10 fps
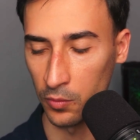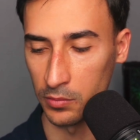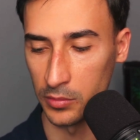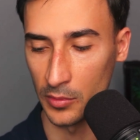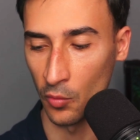
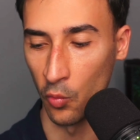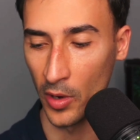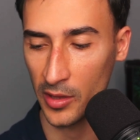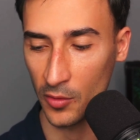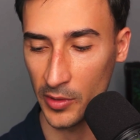one of
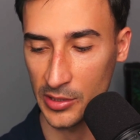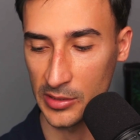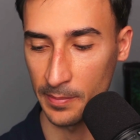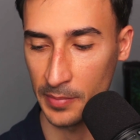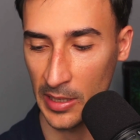the questions
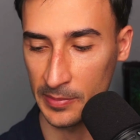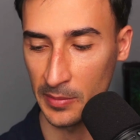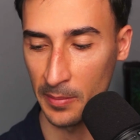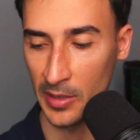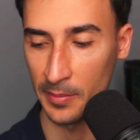that popped in my
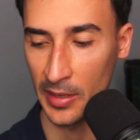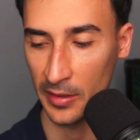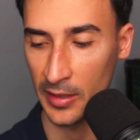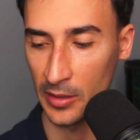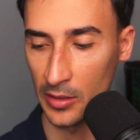mind back
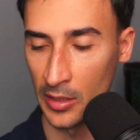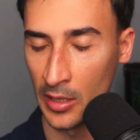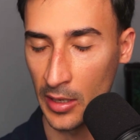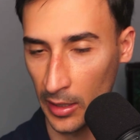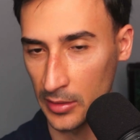then,
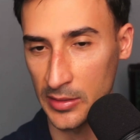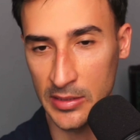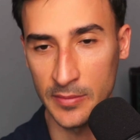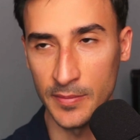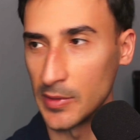and it's
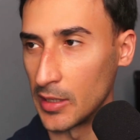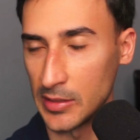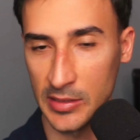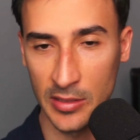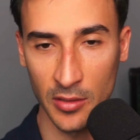
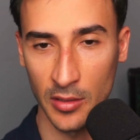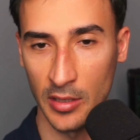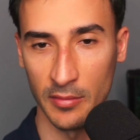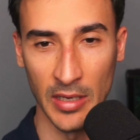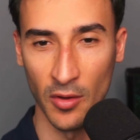still
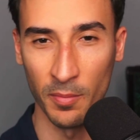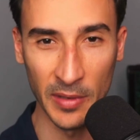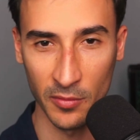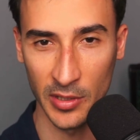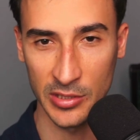an open
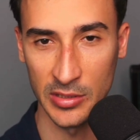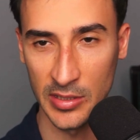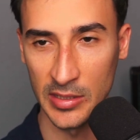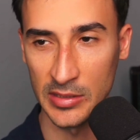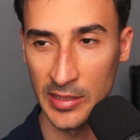question to
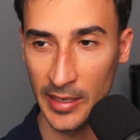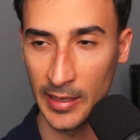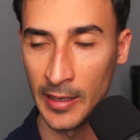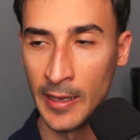this day,